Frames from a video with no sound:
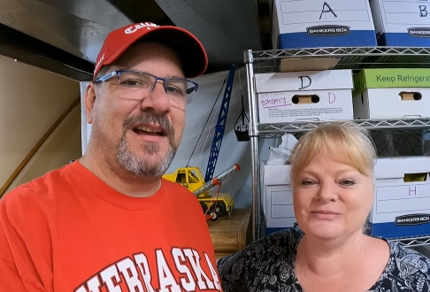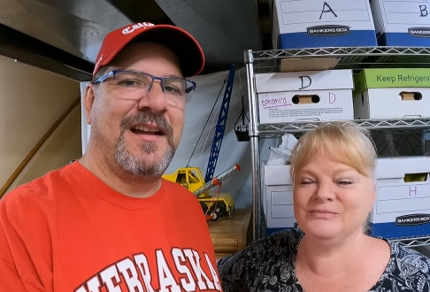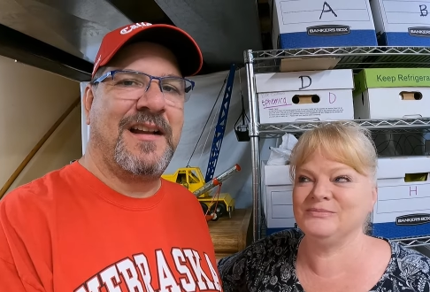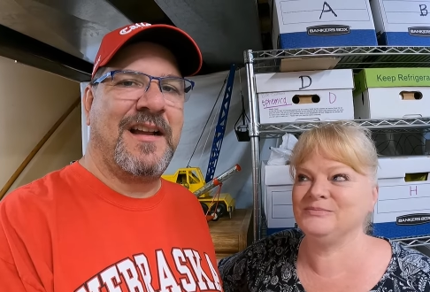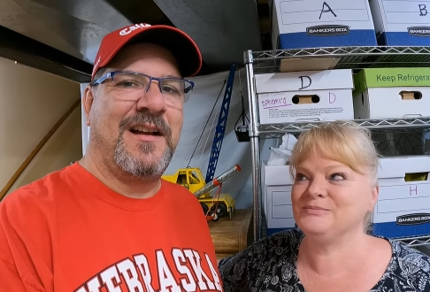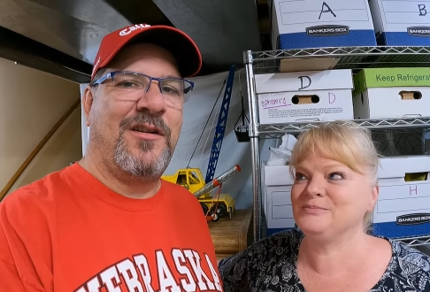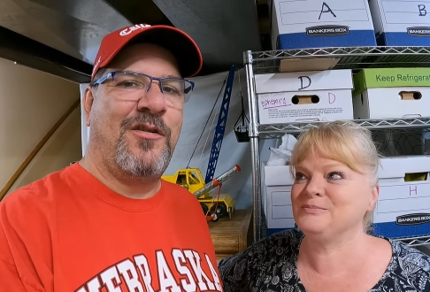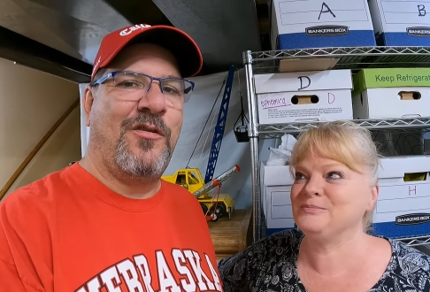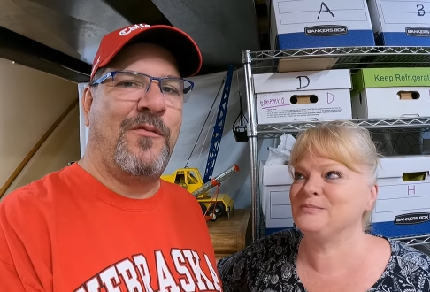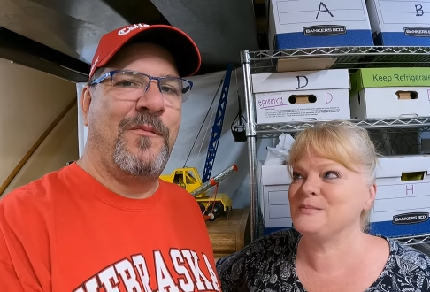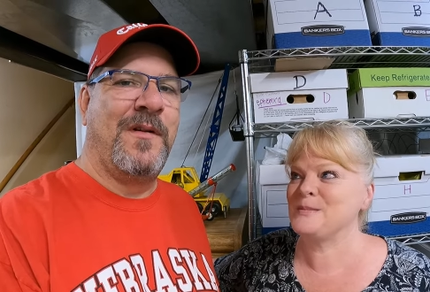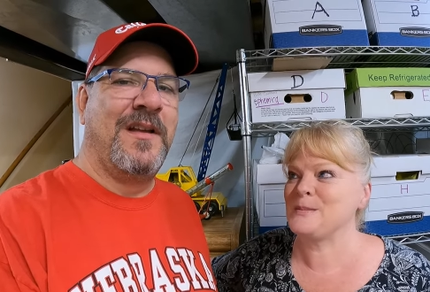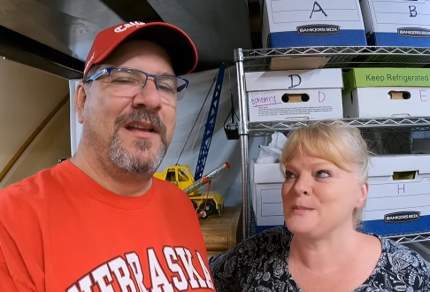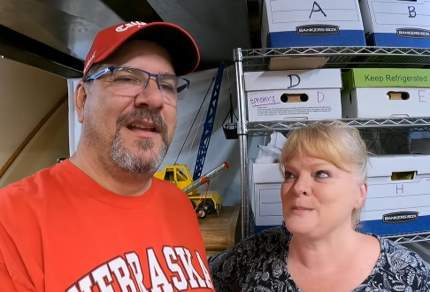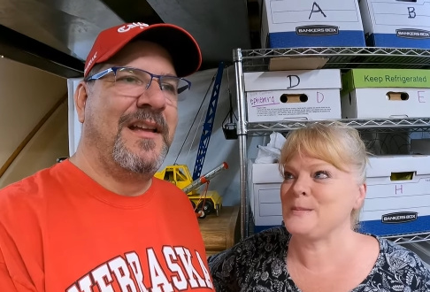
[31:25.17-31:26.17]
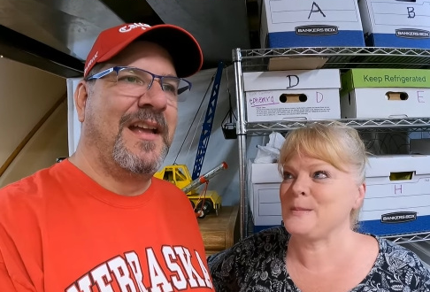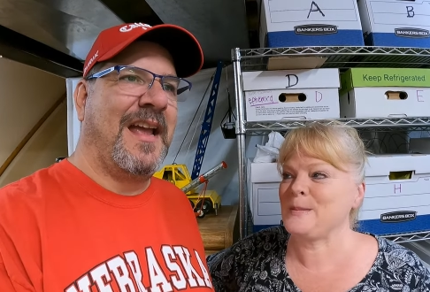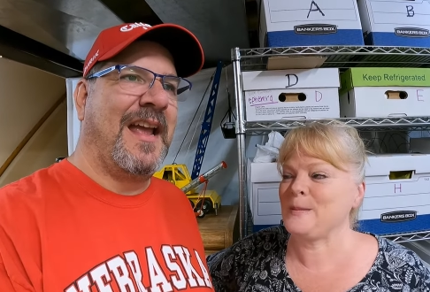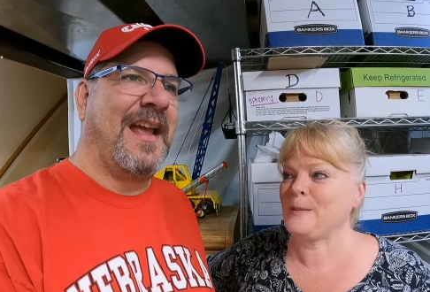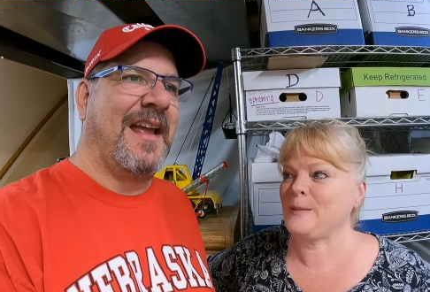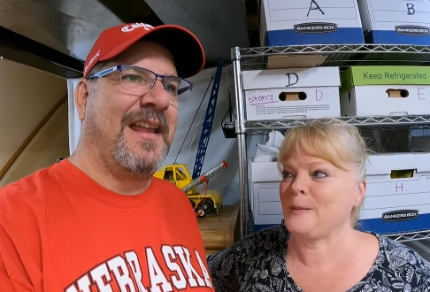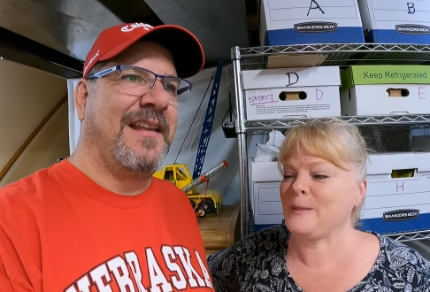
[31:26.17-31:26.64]
Speaker 1: I got home
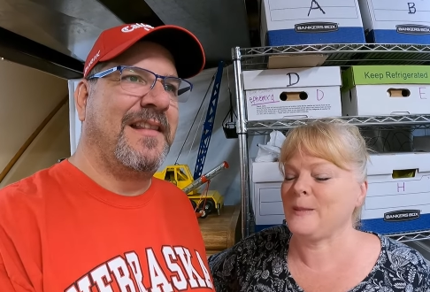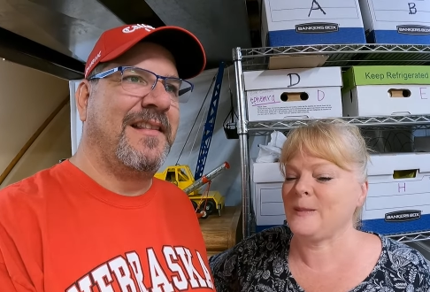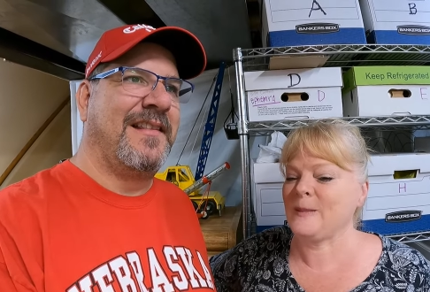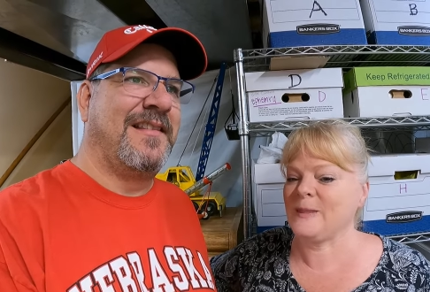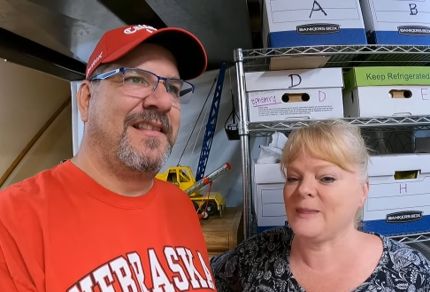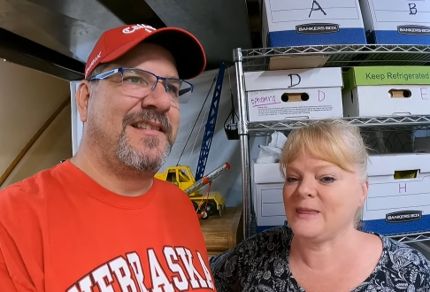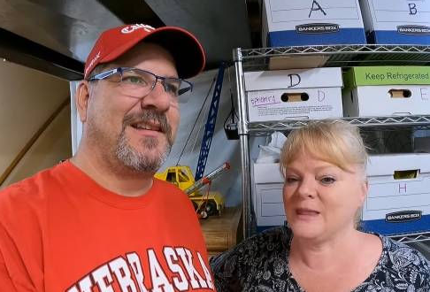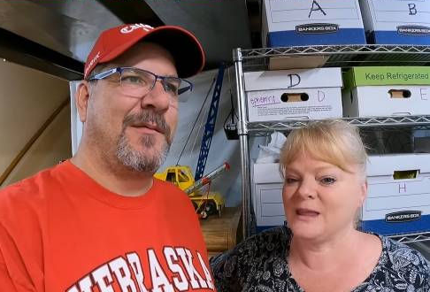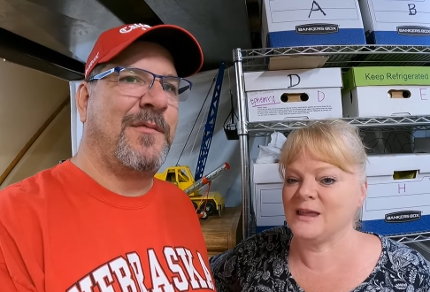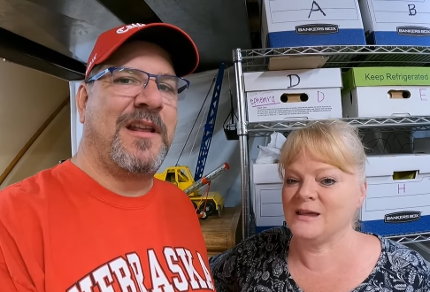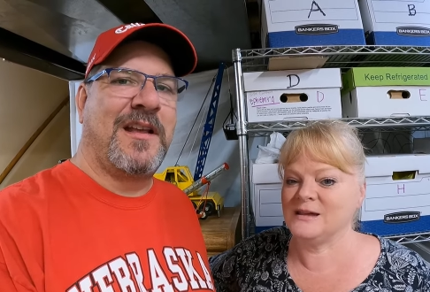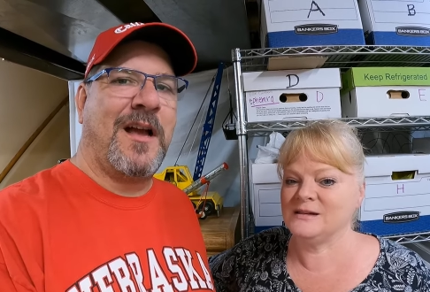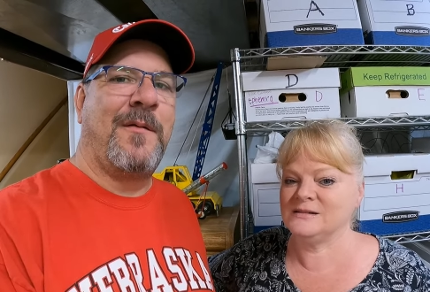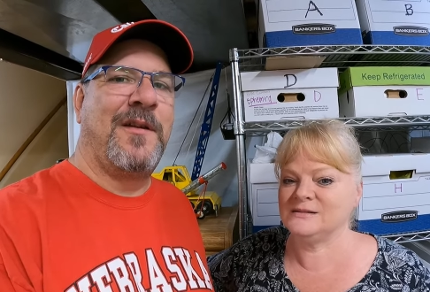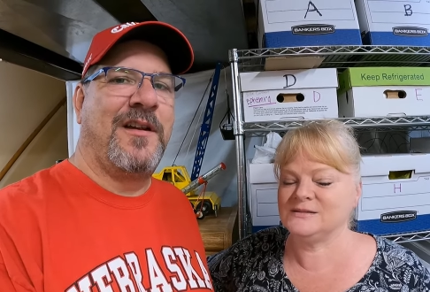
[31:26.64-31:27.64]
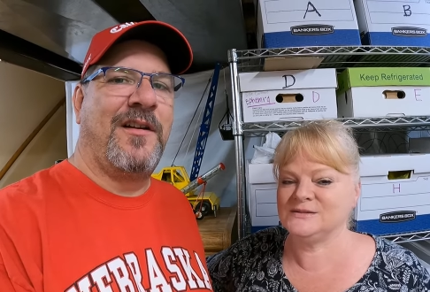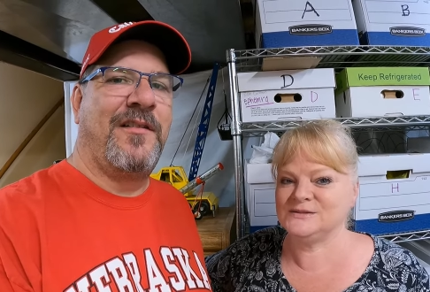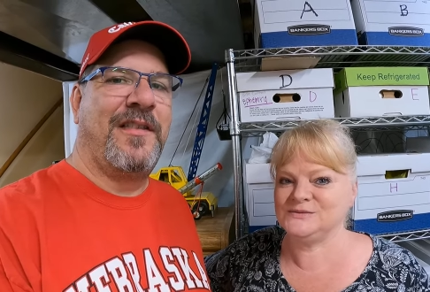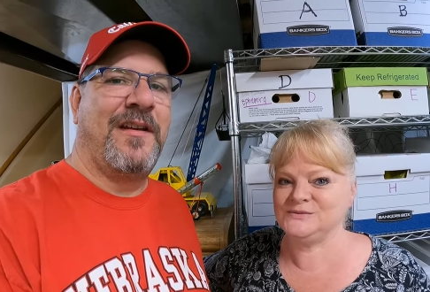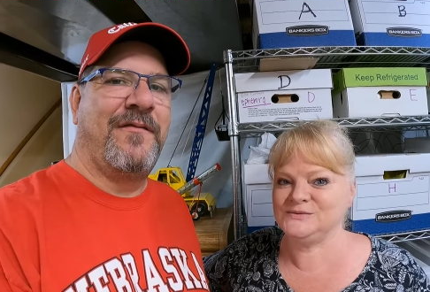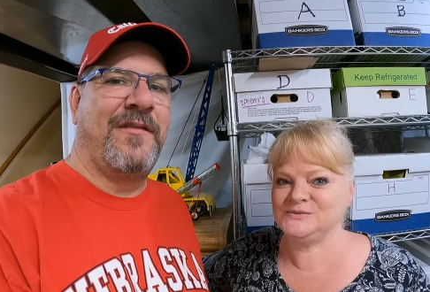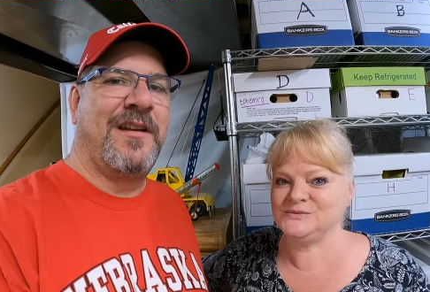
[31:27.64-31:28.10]
and somebody commented on
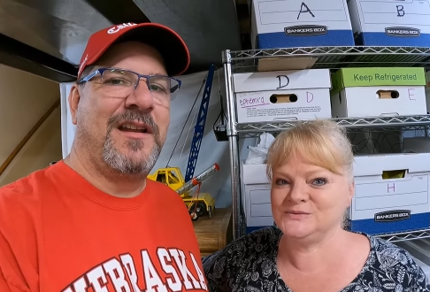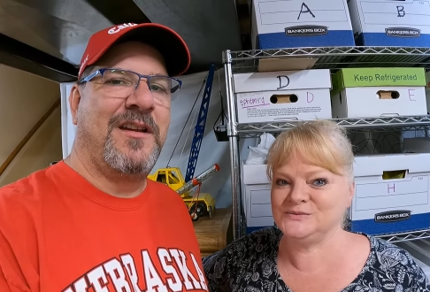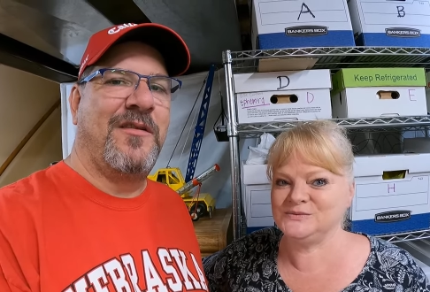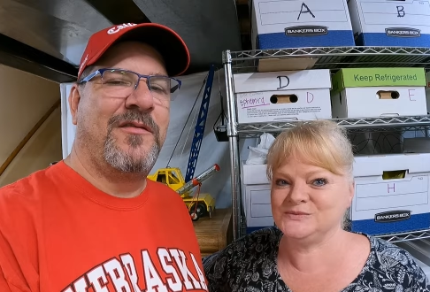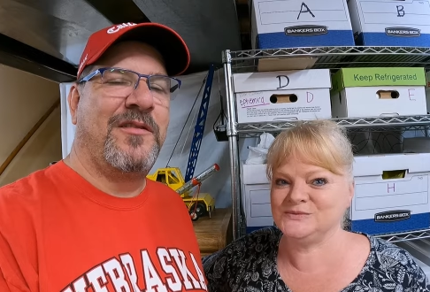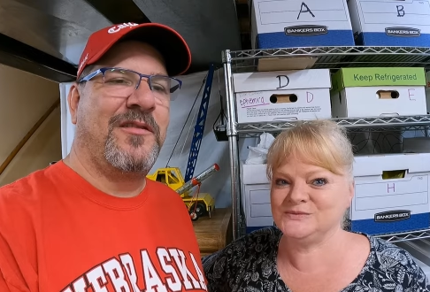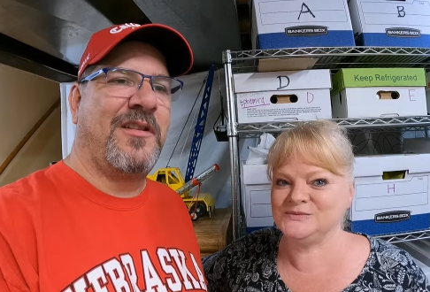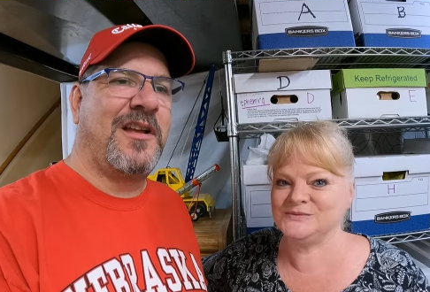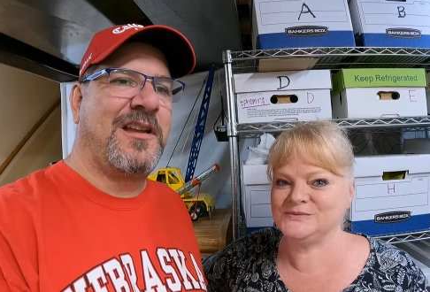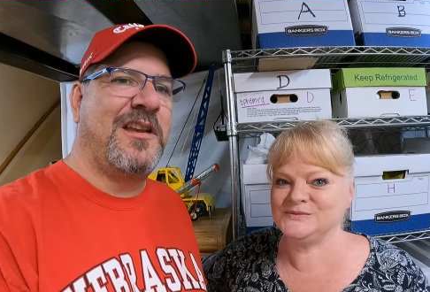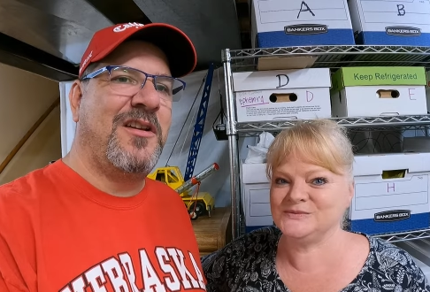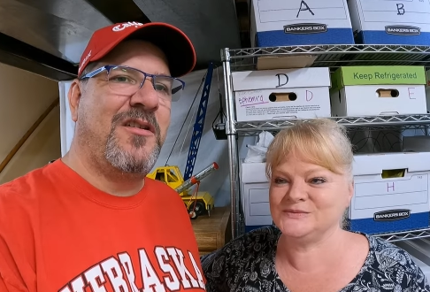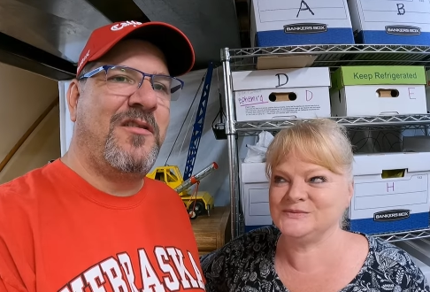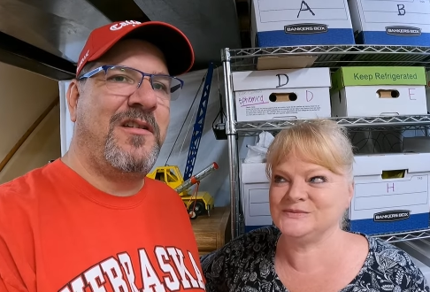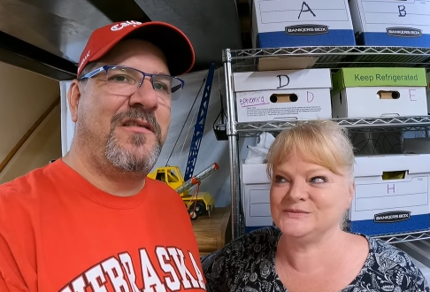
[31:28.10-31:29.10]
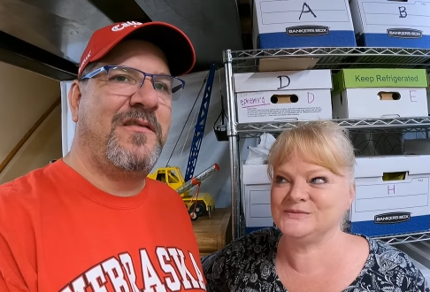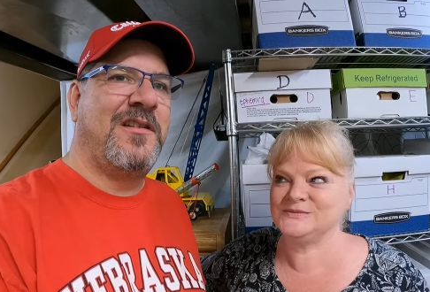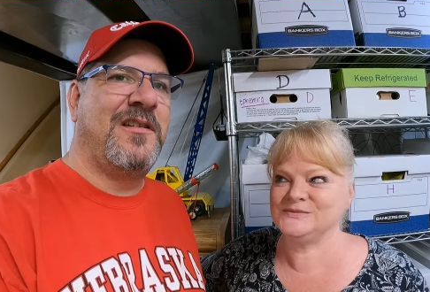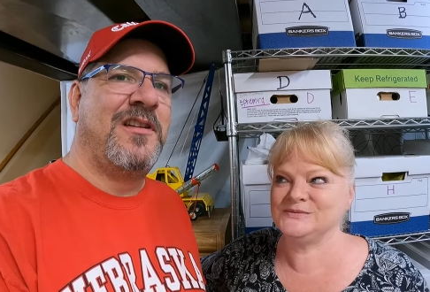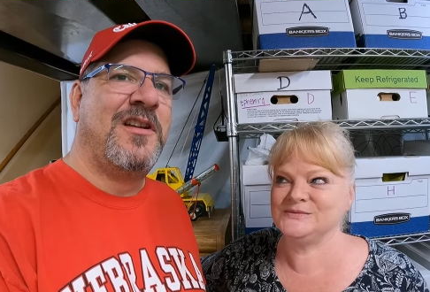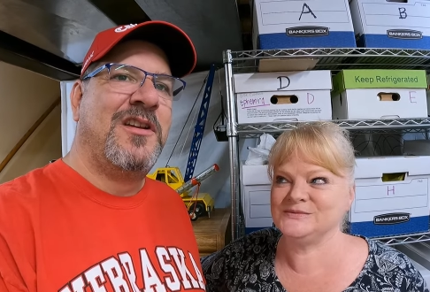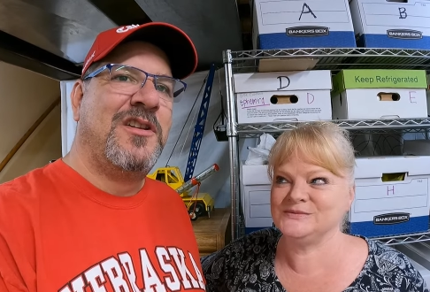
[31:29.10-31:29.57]
that video and they're like you don't
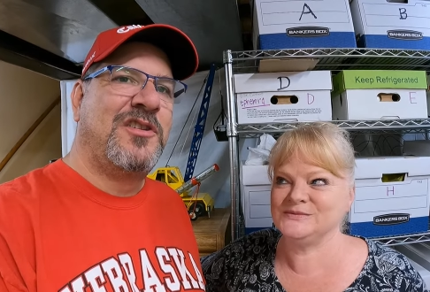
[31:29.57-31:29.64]
even